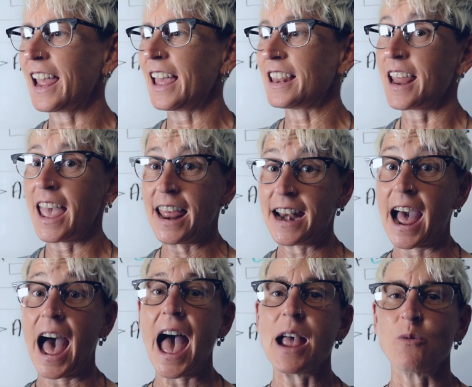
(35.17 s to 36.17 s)
and, and
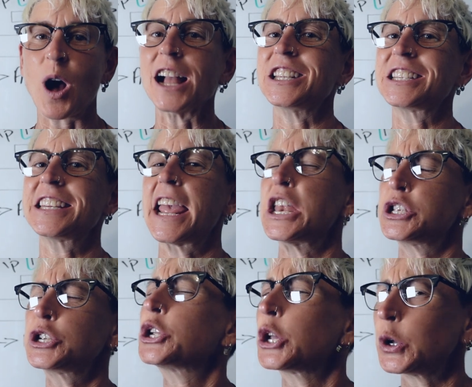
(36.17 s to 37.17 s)
I want it
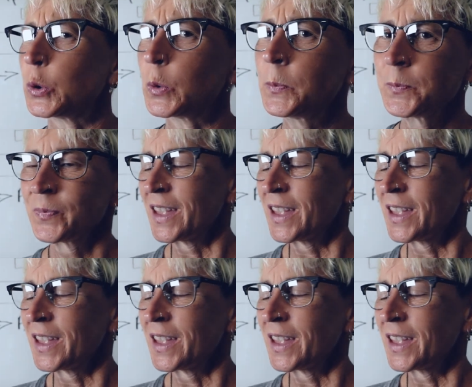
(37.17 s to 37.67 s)
too.